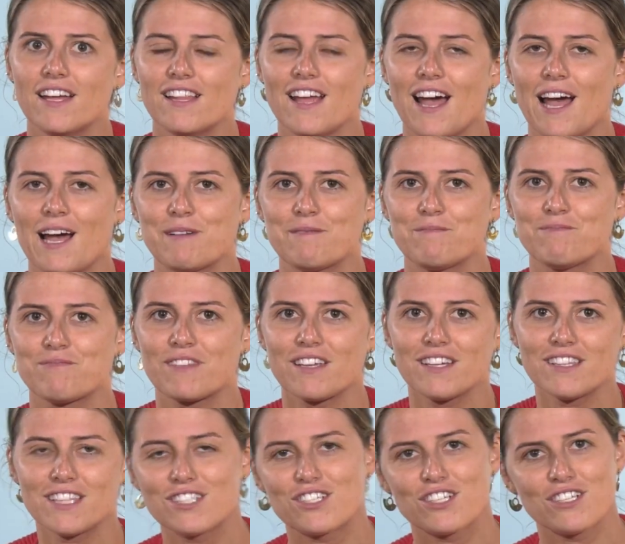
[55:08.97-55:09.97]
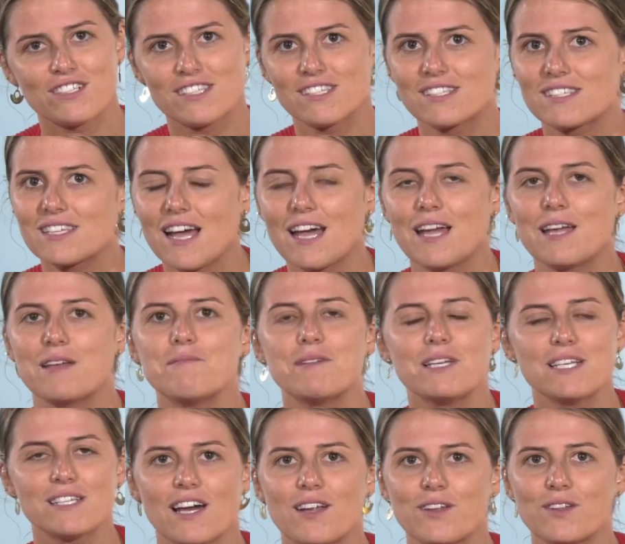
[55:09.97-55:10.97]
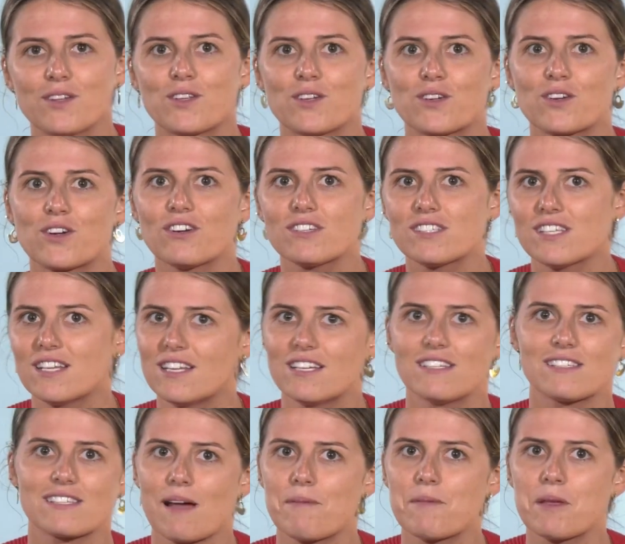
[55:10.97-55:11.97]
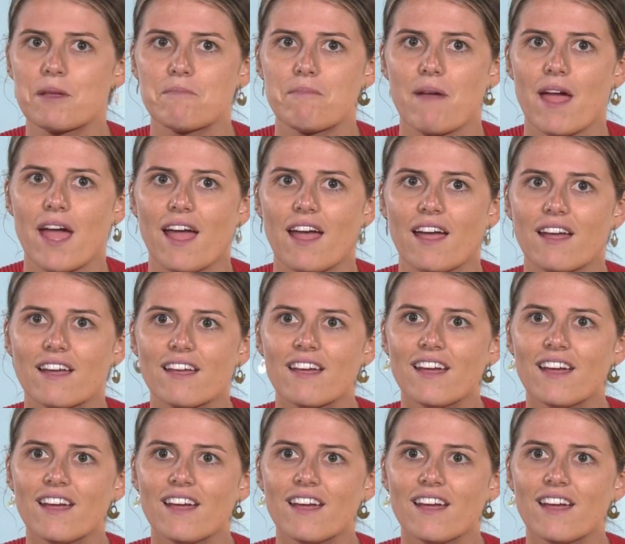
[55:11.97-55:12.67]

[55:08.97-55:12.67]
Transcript: that Jesus came, he died on the cross, and he's coming back,